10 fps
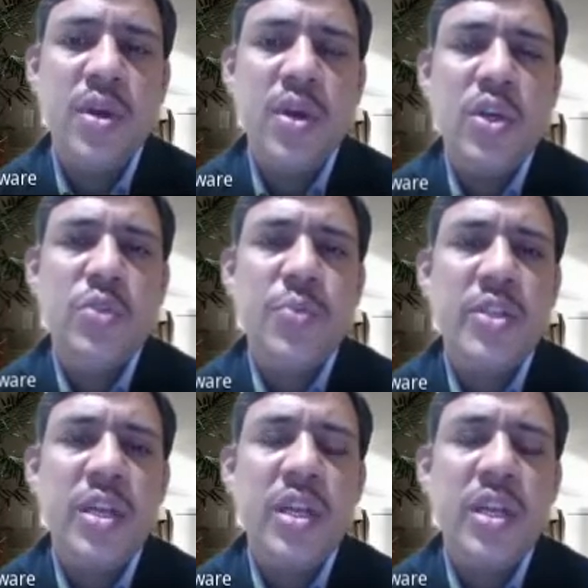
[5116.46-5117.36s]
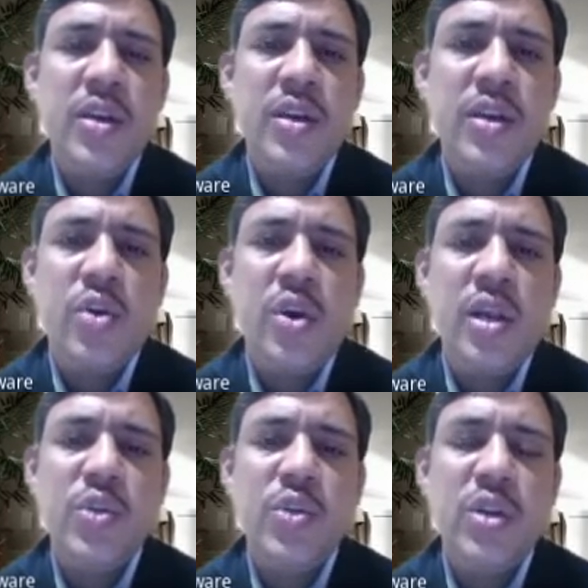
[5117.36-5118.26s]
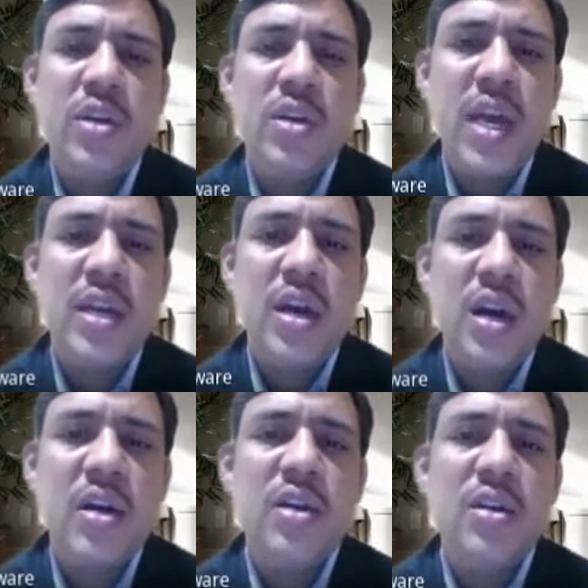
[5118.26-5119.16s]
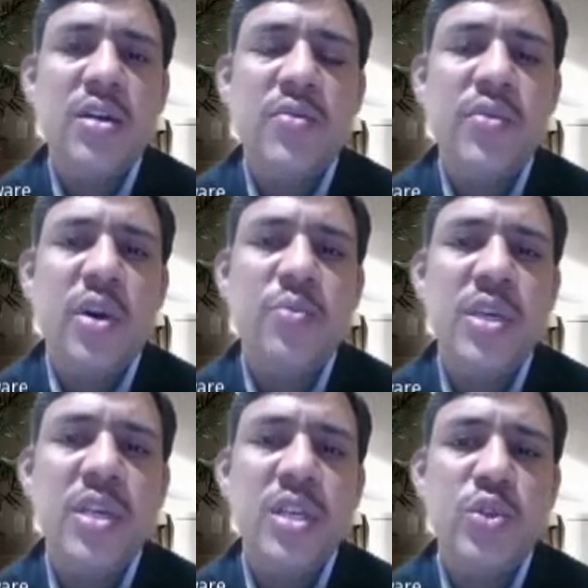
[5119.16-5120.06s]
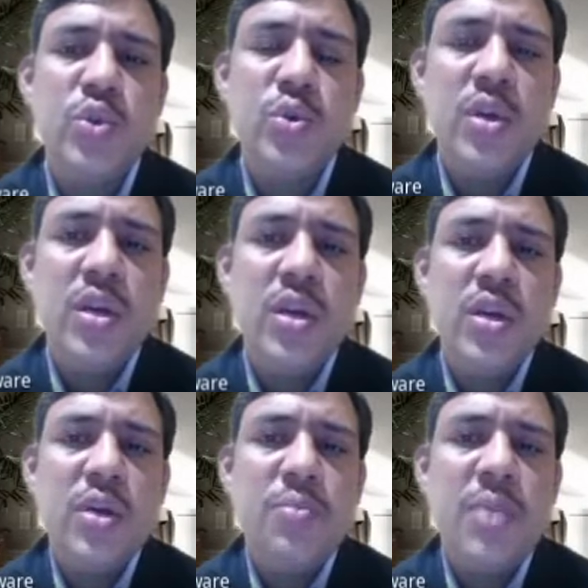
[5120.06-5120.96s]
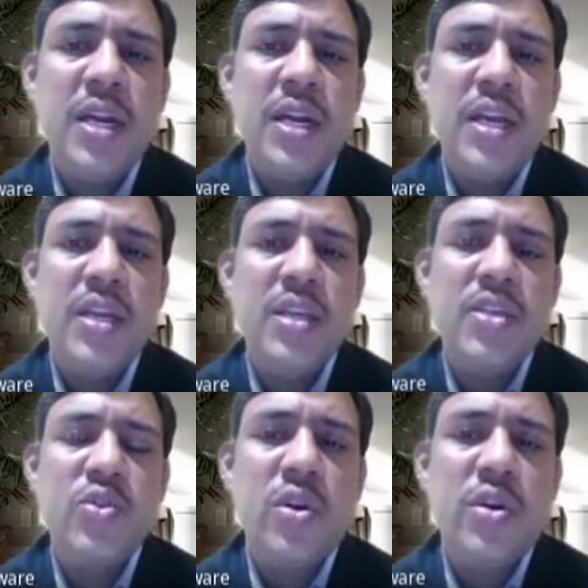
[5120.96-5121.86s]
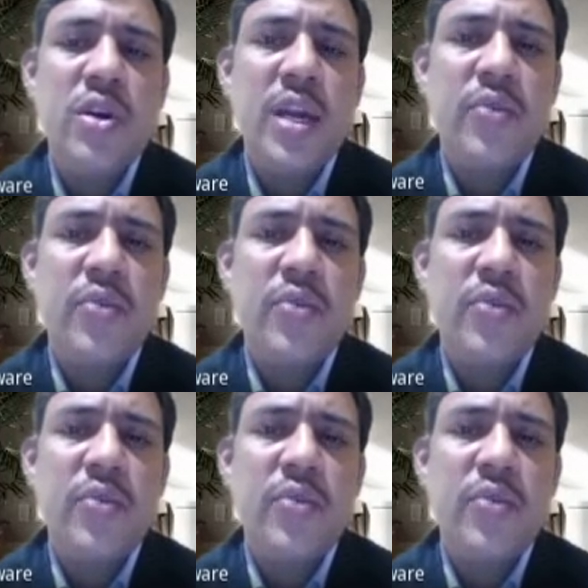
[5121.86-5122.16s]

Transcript: Especially college even can earn from this also by taking this contract.